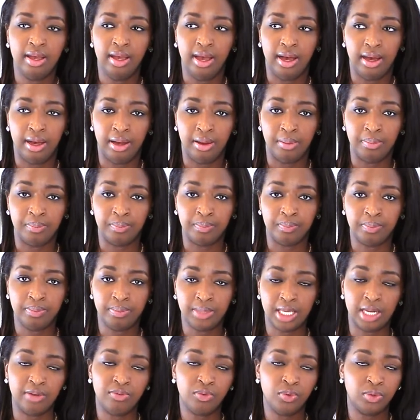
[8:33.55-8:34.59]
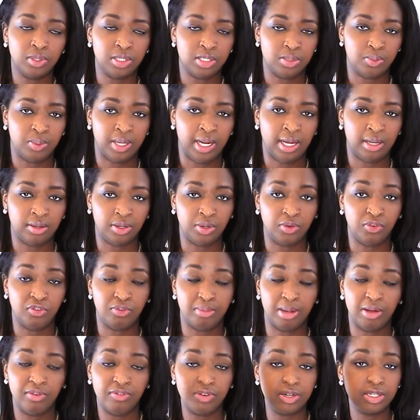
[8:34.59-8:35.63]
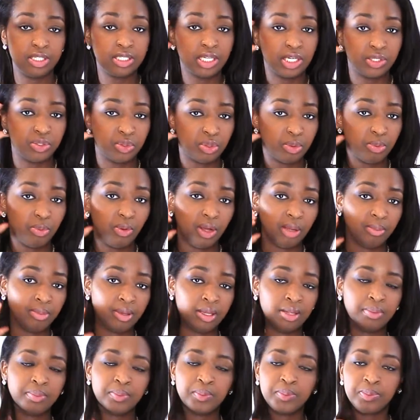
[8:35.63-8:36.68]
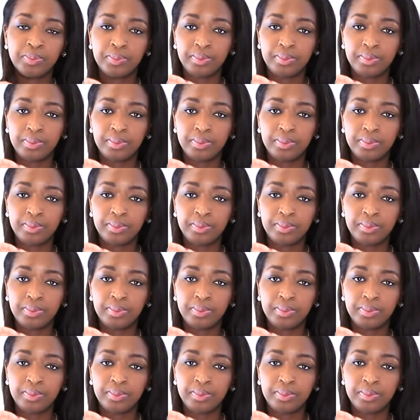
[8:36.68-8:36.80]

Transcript: And of course, when I go for my first scheduled appointment,